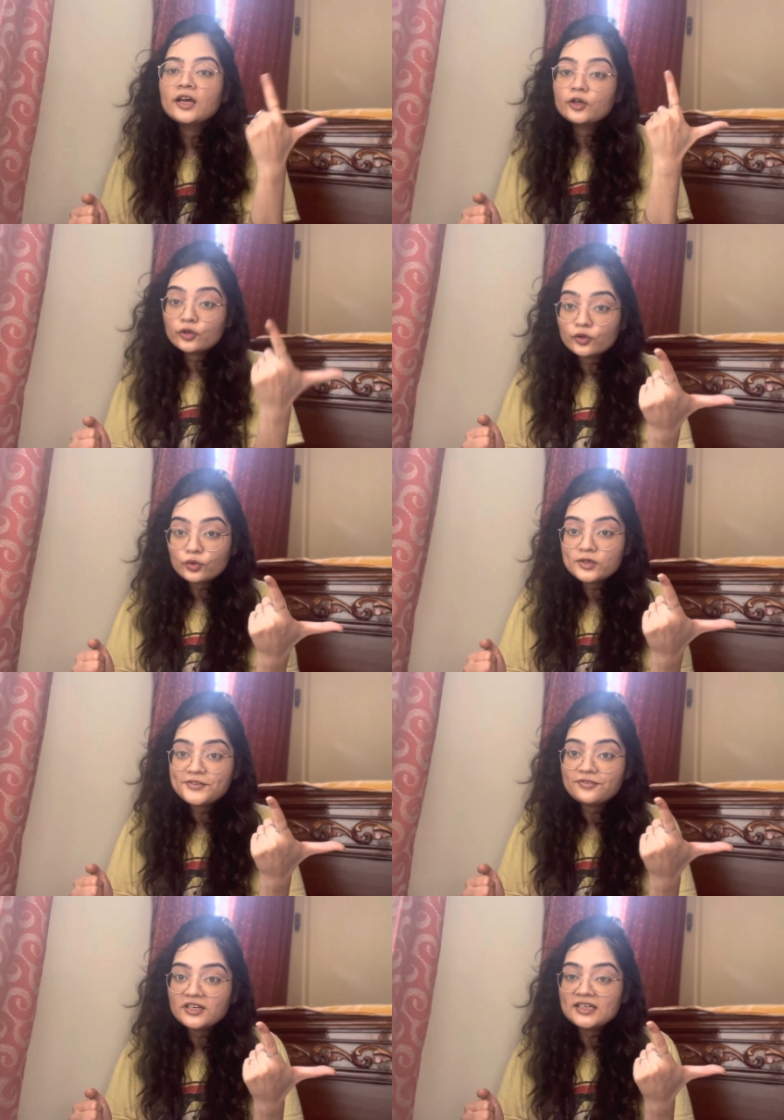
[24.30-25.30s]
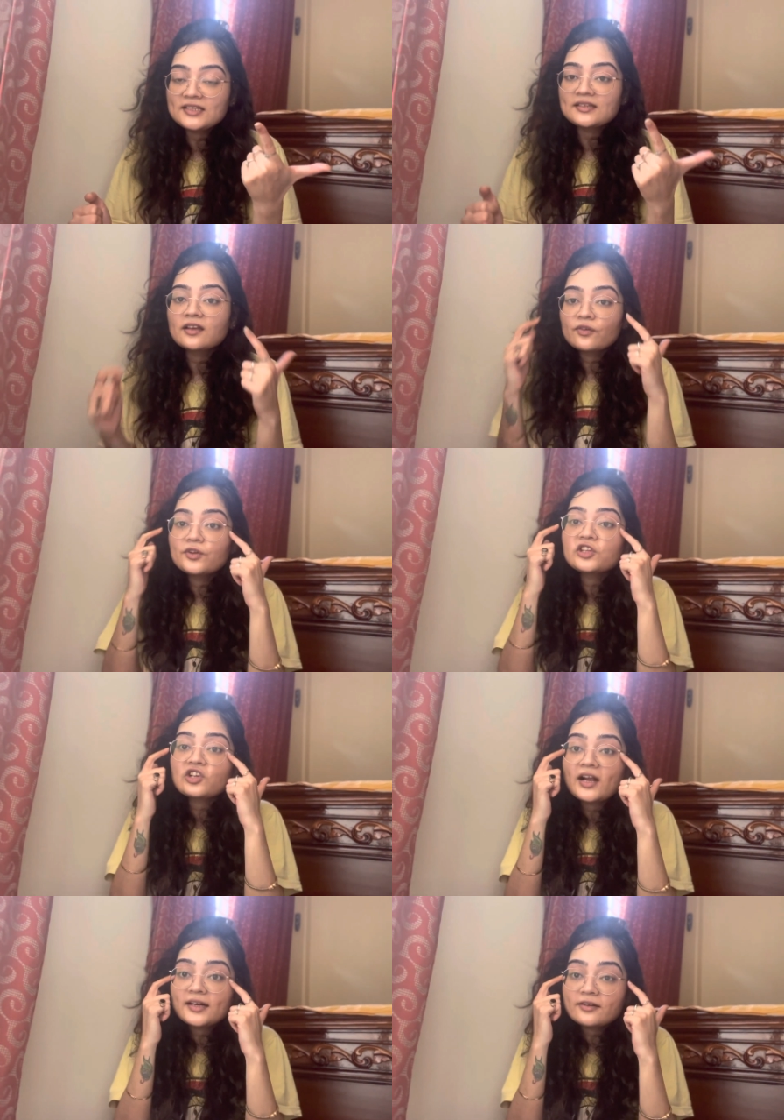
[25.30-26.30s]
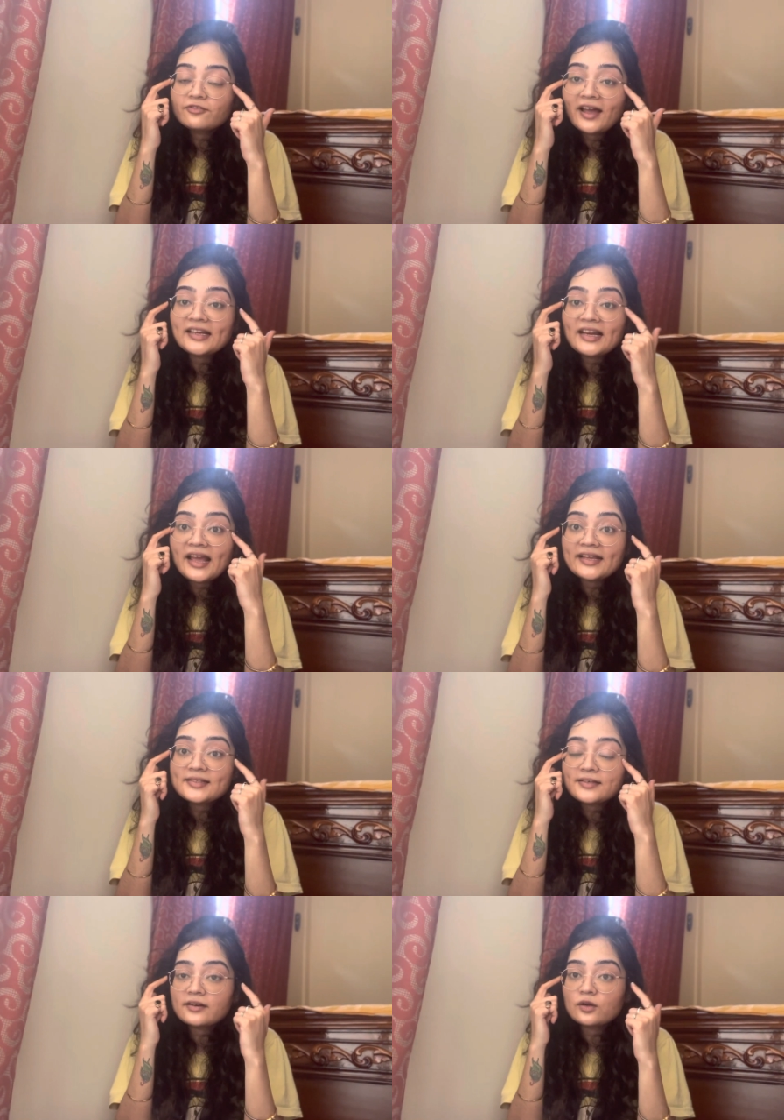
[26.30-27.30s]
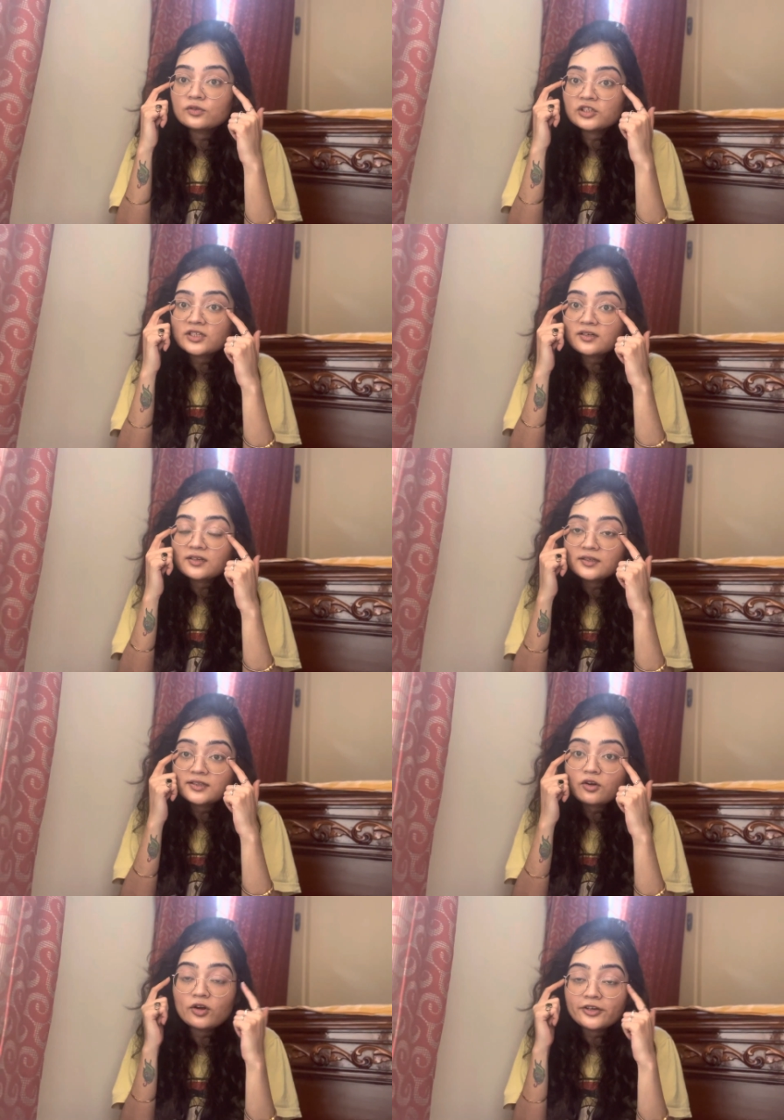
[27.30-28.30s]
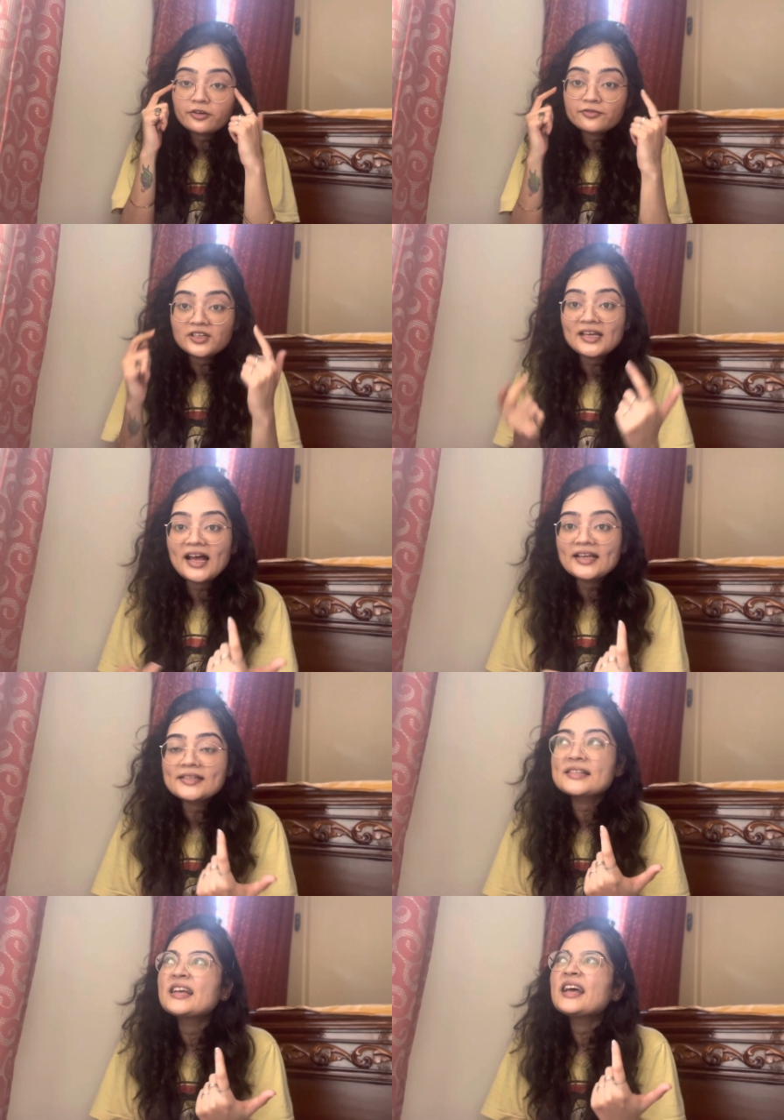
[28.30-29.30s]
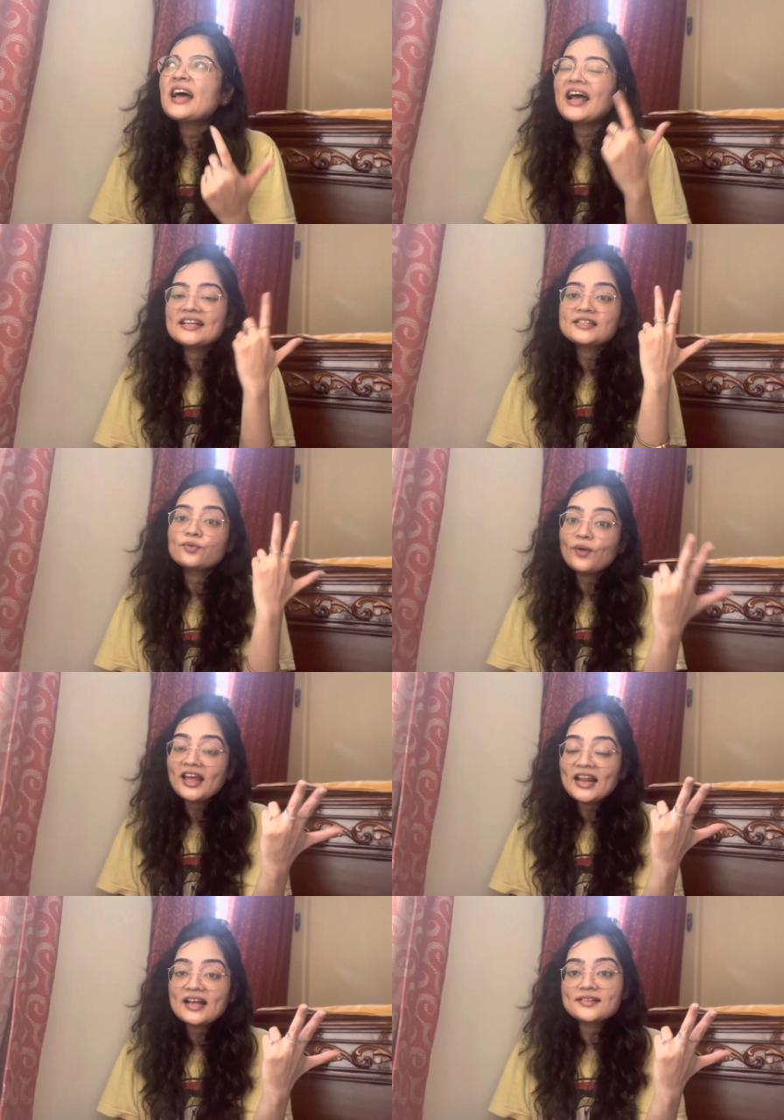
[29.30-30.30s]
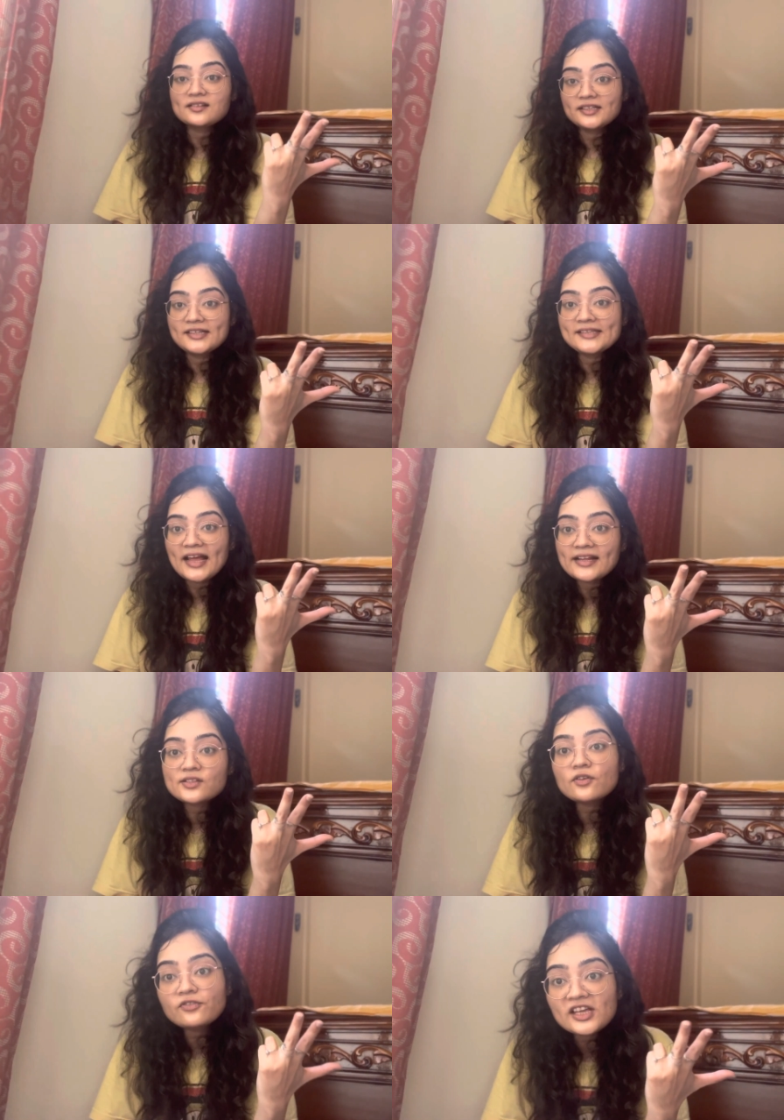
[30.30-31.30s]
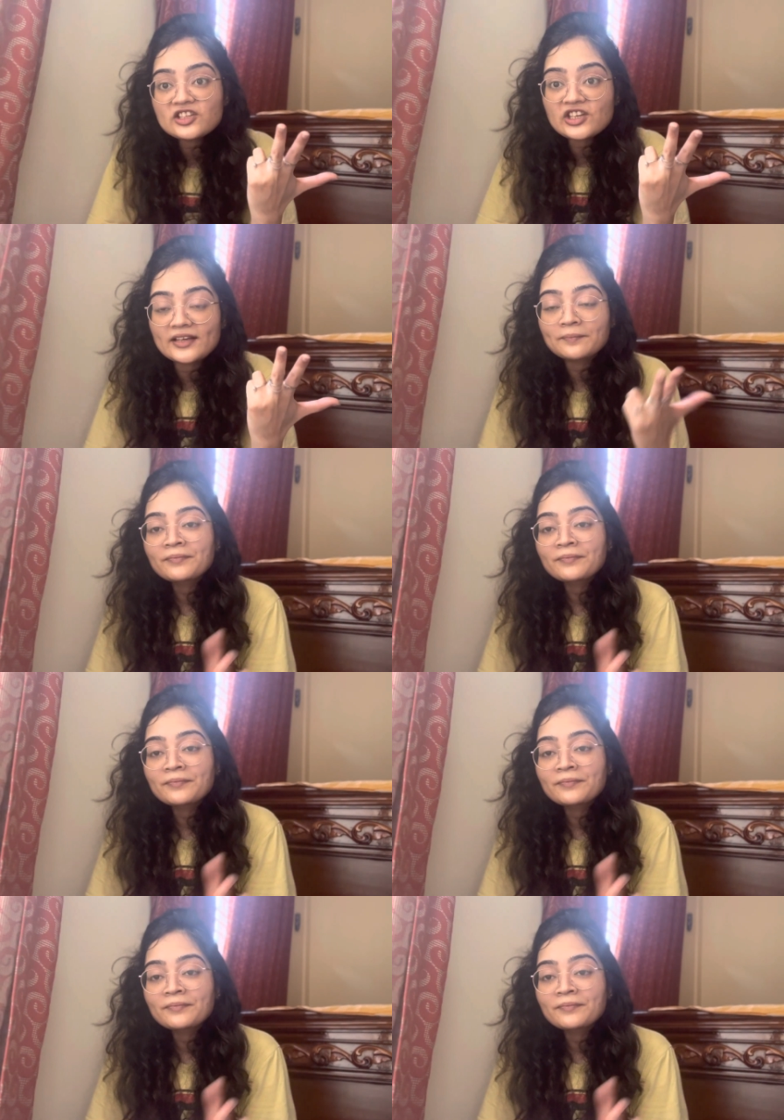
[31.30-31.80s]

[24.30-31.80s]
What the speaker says: crow's feet, which are fine lines around the corner of the eyes, as well as early signs of aging.